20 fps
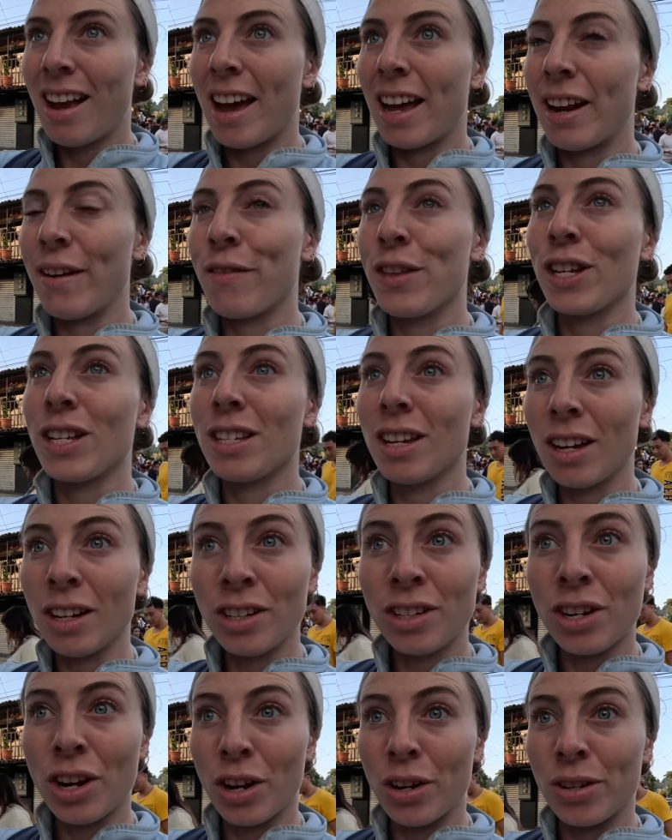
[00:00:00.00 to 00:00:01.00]
and if the
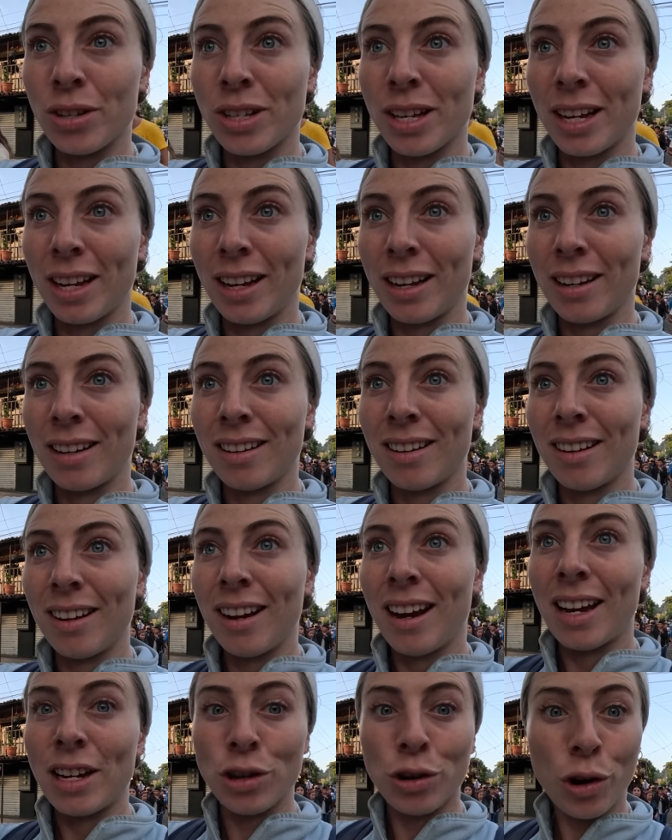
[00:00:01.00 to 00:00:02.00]
sun goes in
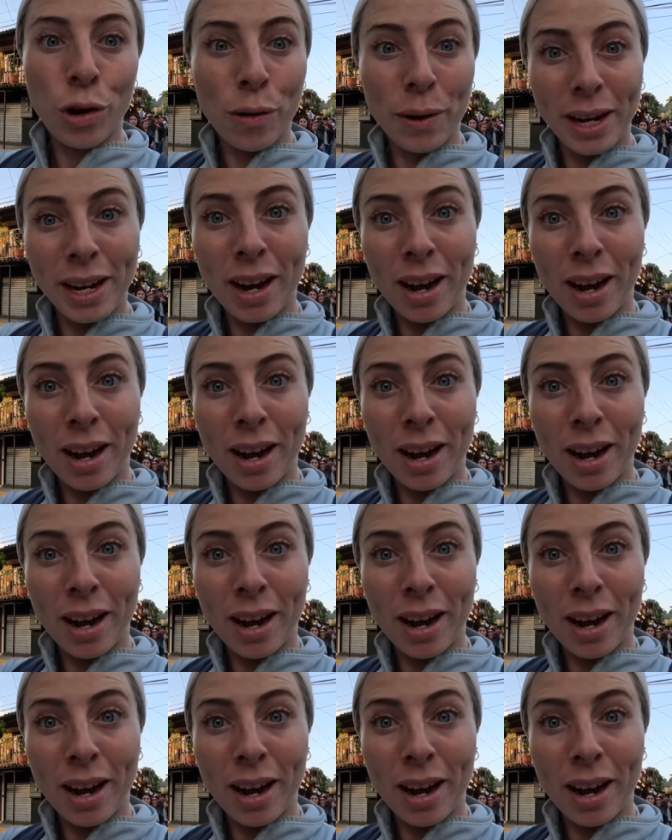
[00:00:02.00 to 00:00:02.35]
and you're going